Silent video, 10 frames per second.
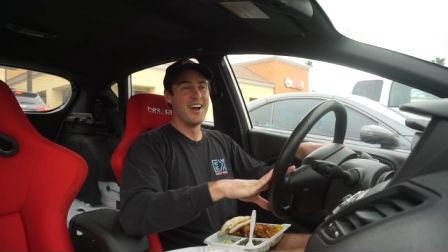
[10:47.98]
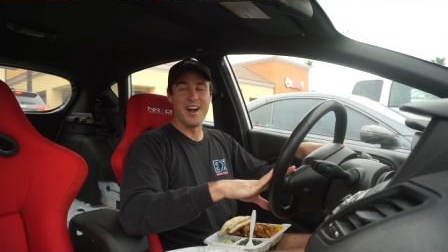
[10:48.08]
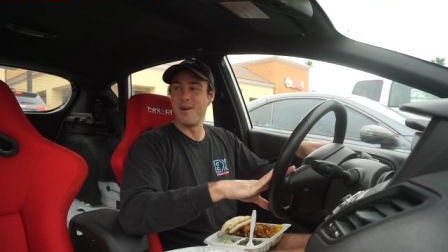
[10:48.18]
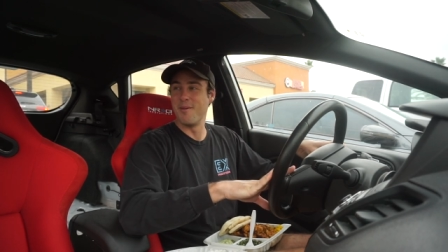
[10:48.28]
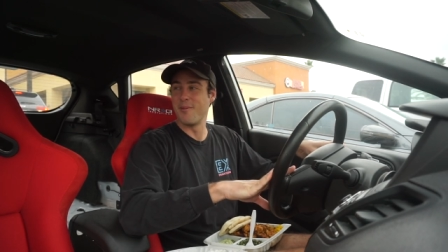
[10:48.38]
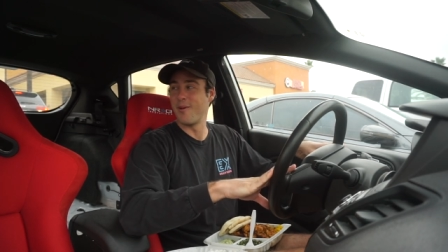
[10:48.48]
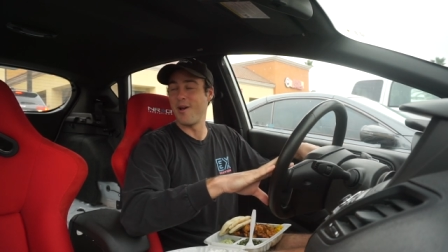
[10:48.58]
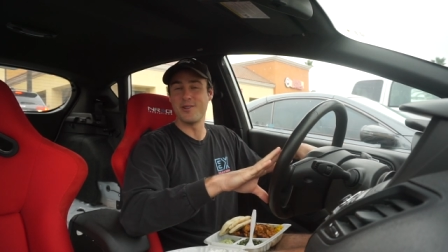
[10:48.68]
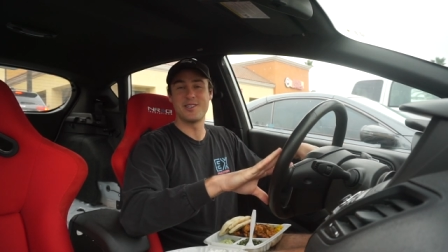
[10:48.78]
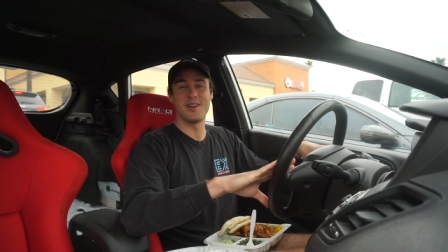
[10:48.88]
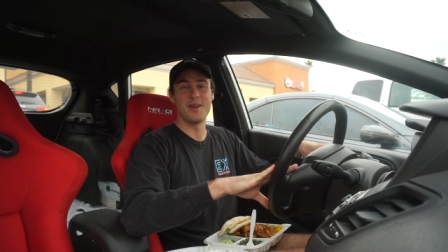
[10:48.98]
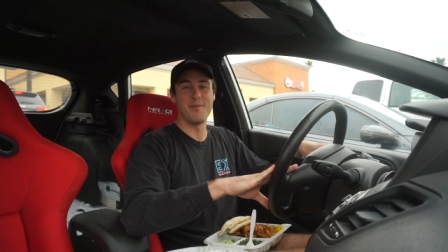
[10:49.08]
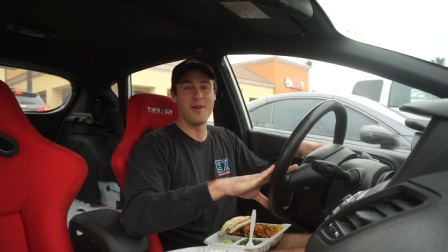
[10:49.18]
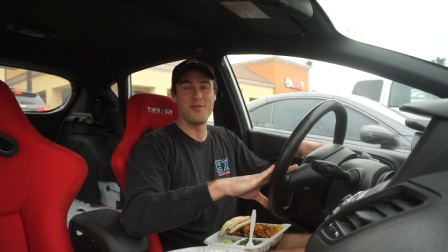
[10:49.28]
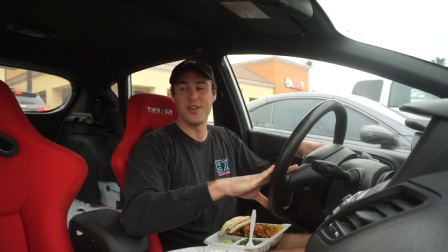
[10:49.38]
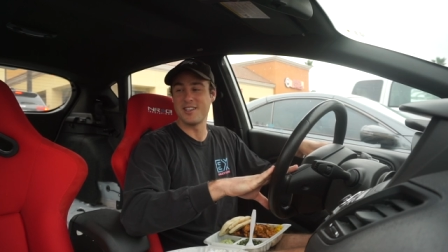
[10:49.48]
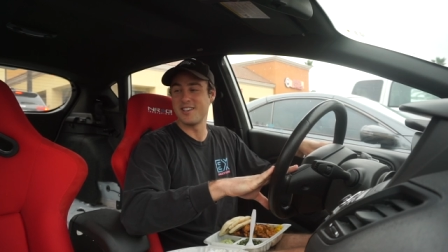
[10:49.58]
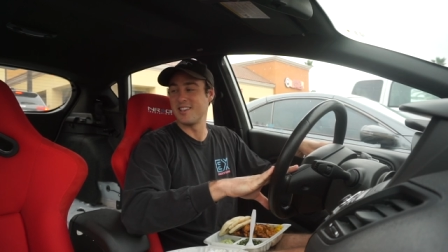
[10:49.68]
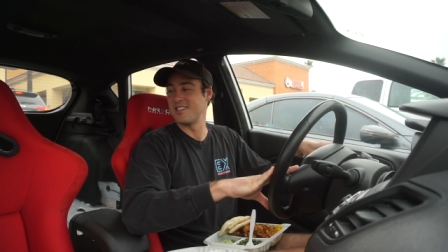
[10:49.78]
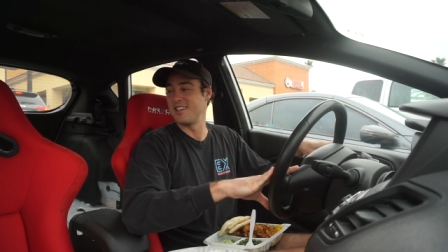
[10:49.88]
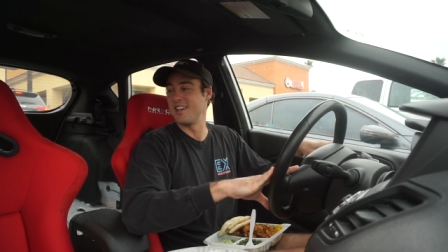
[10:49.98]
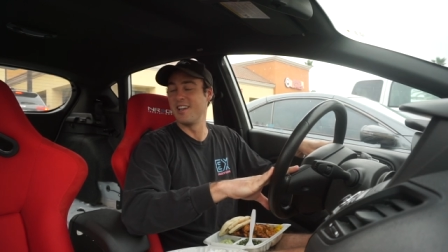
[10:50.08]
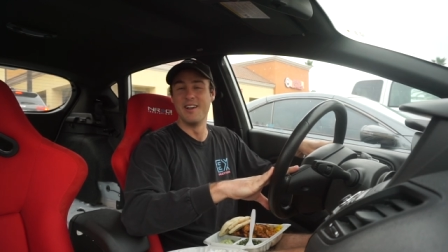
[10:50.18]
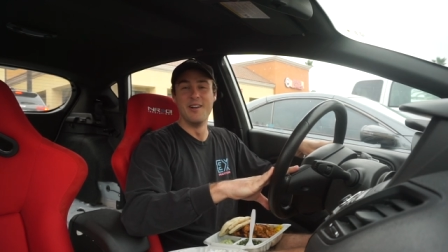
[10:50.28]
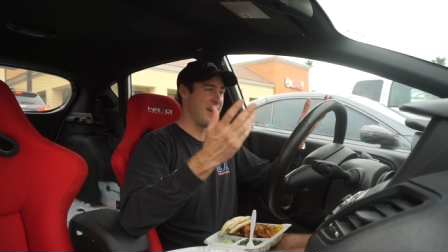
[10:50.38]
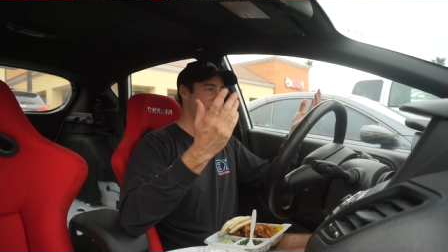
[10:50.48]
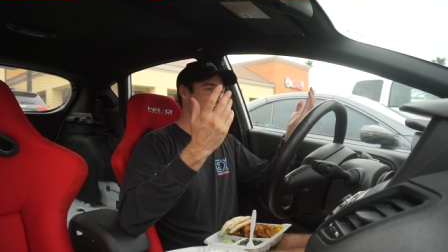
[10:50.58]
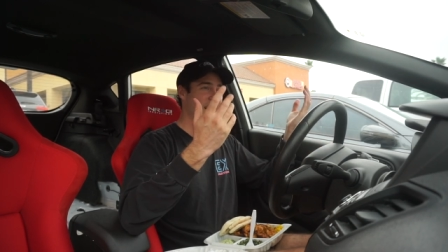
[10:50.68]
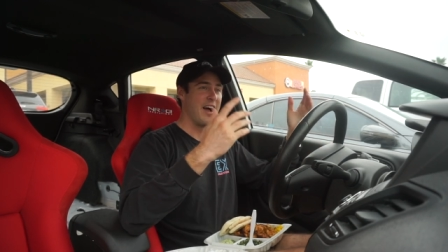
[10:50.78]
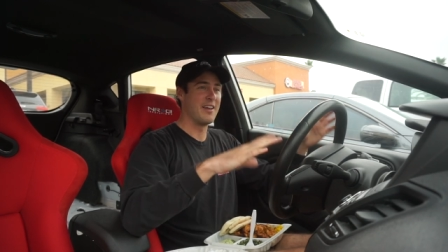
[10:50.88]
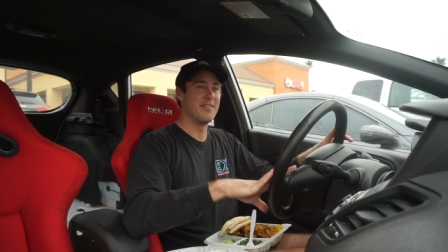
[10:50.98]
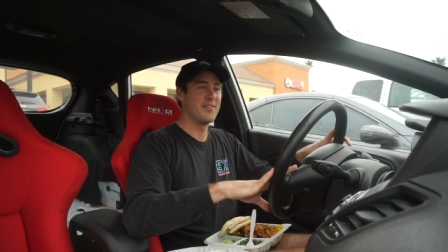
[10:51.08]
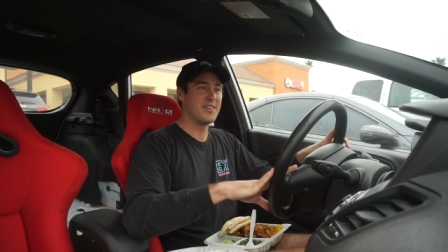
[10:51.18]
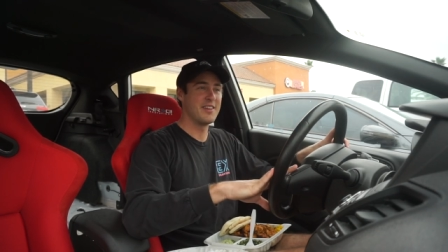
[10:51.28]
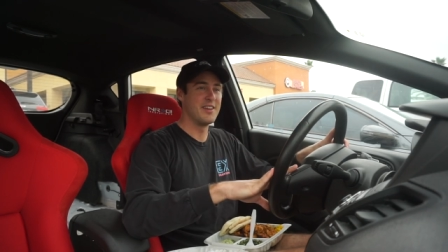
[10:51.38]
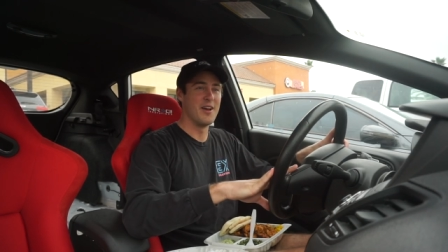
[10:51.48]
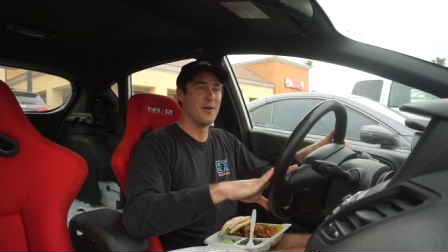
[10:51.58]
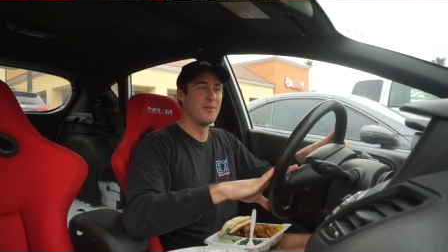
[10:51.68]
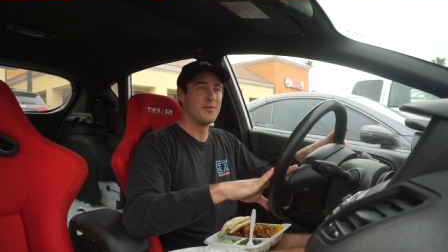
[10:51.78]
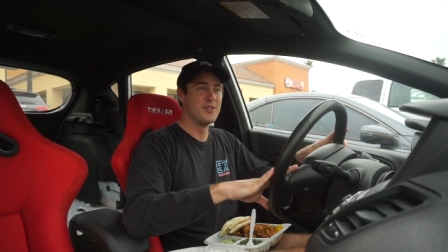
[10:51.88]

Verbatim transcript: I remember when I was sitting in my Fiesta ST, and now I got, you know,